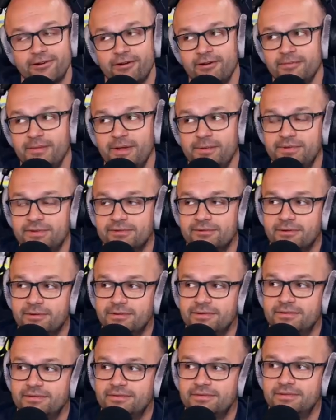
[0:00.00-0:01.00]
growing. Maybe he'll
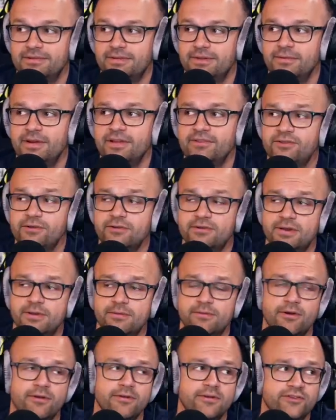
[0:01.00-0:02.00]
grow. Your ears do
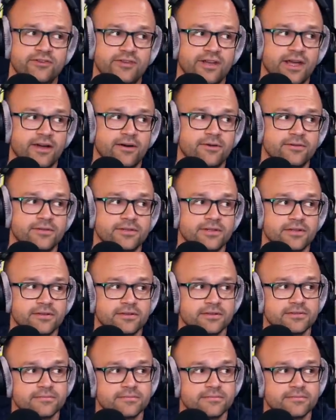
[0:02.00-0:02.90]
keep growing as you get older, don't they?